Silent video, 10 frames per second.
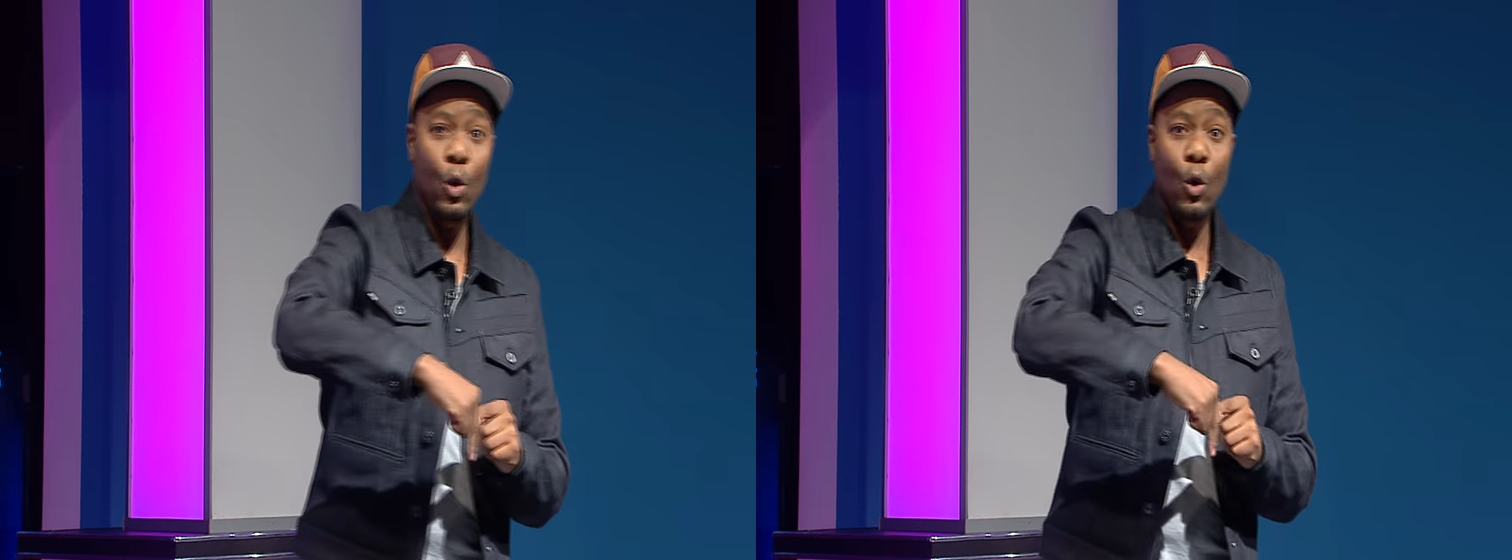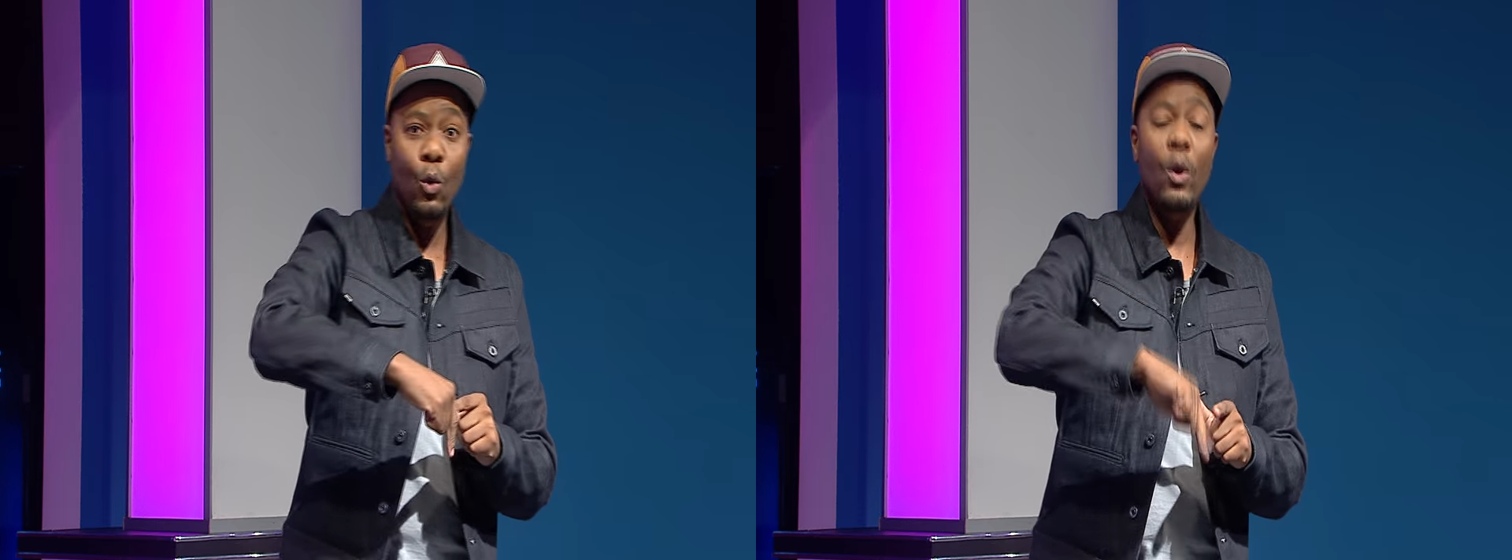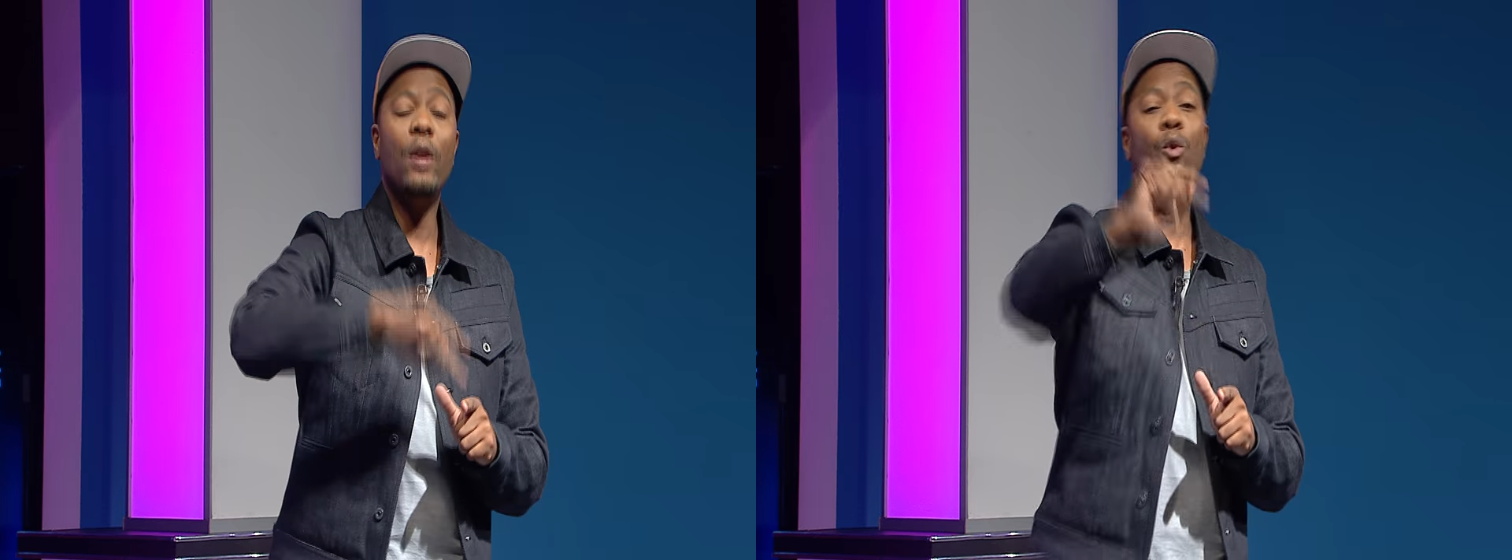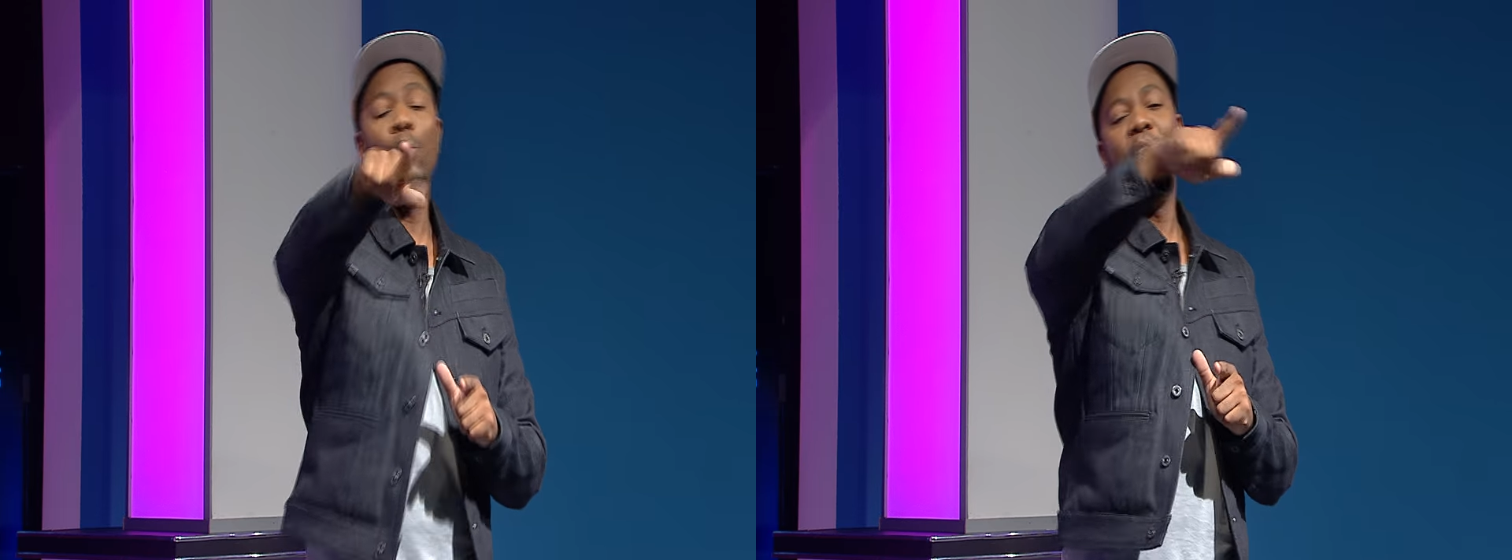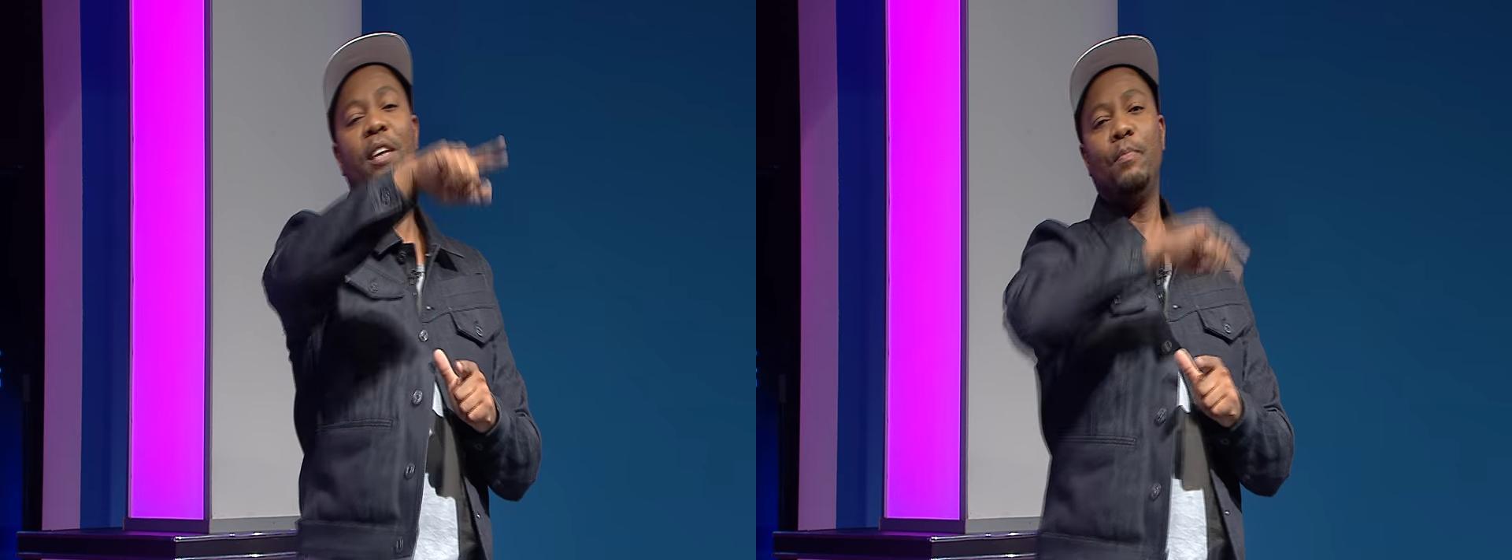Uh. when
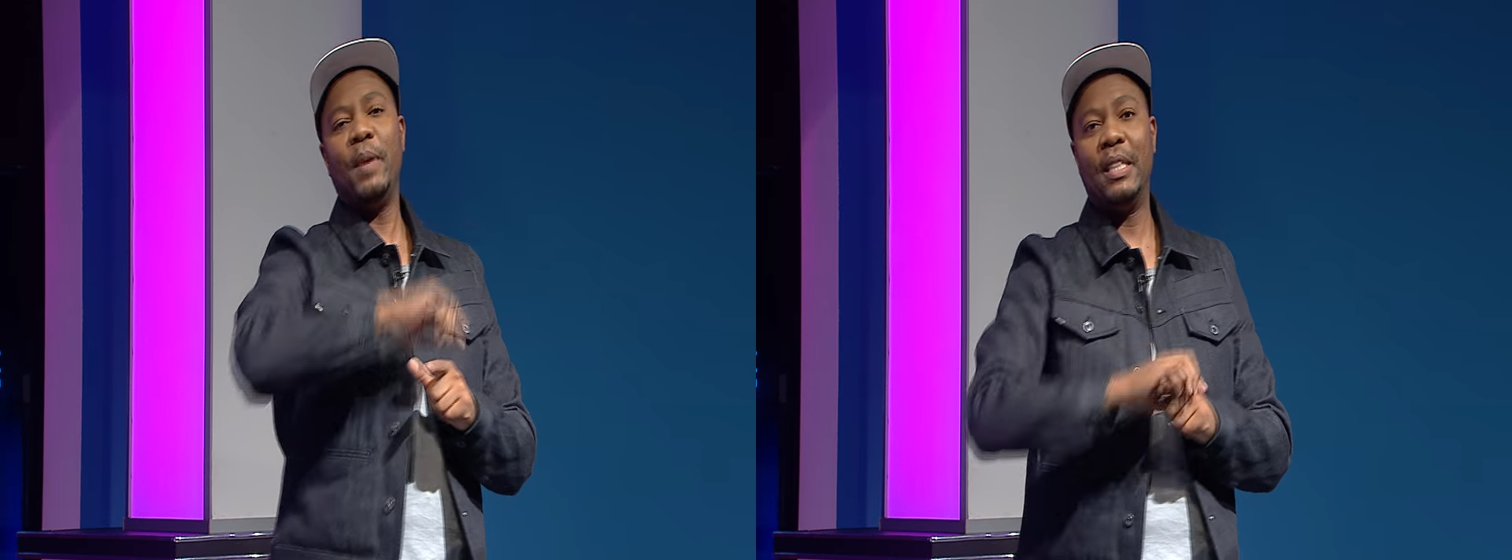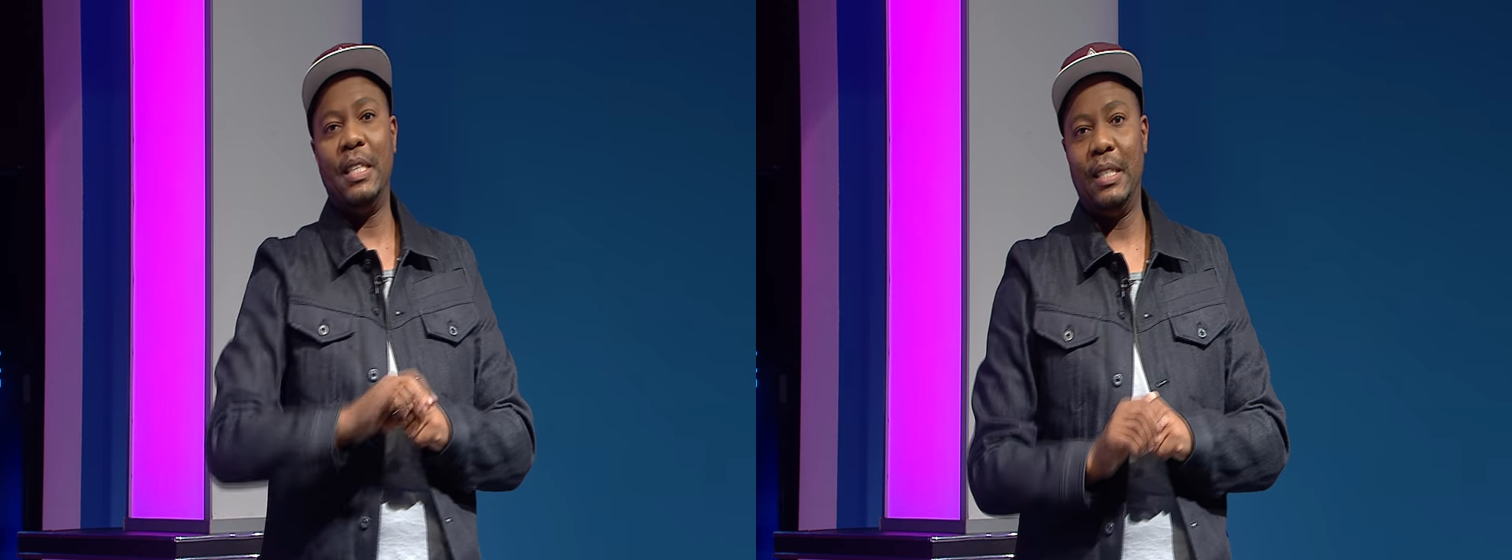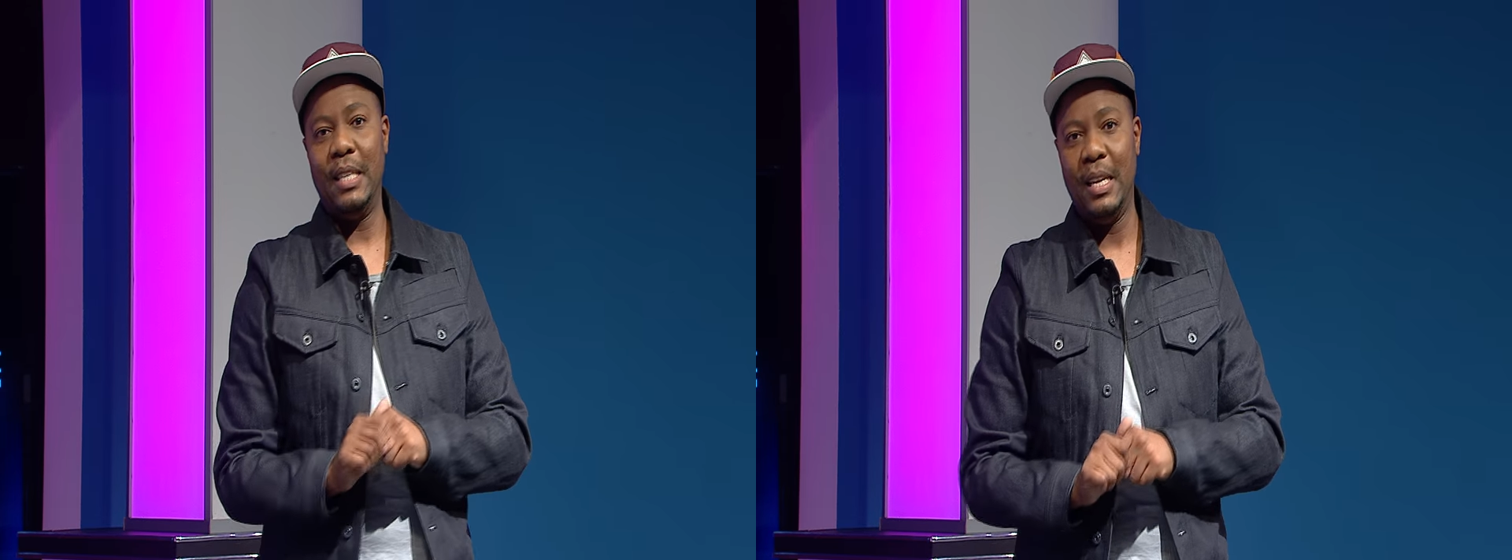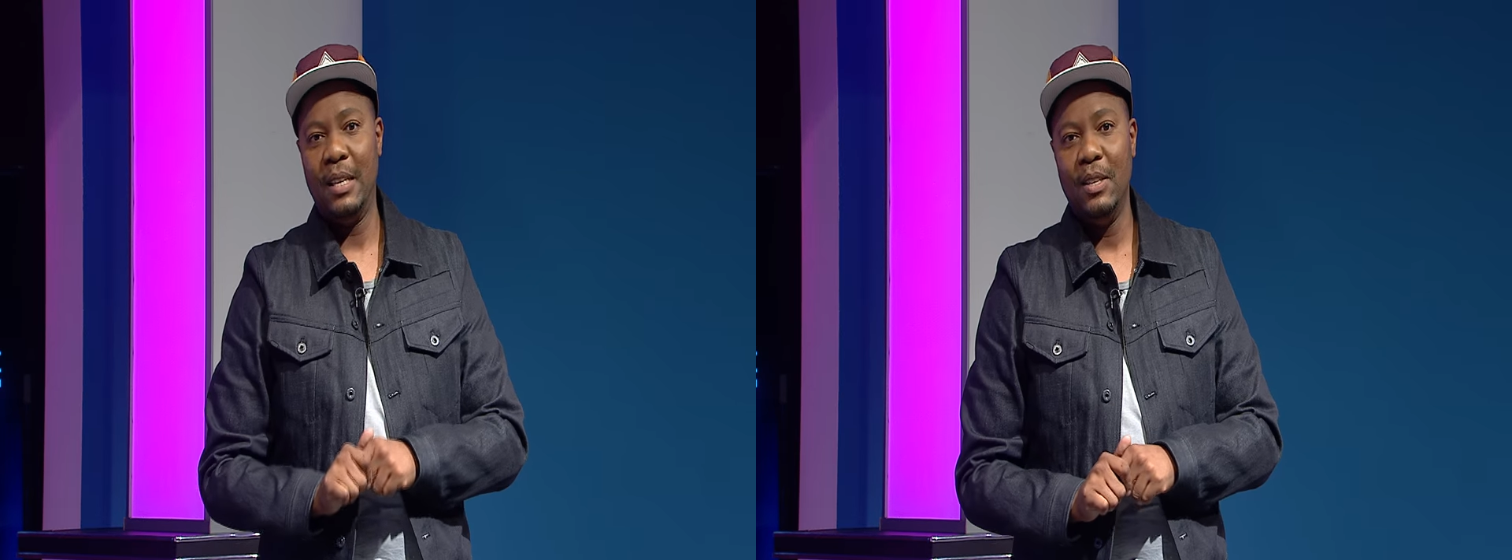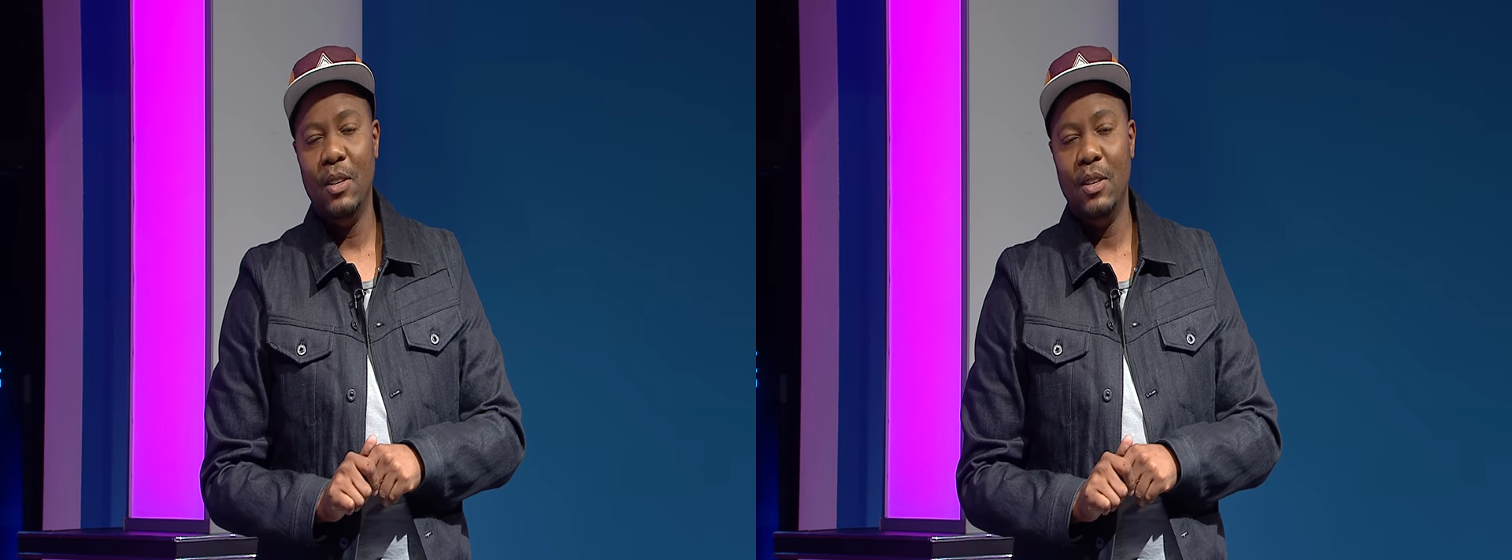Khune is practicing. Uh.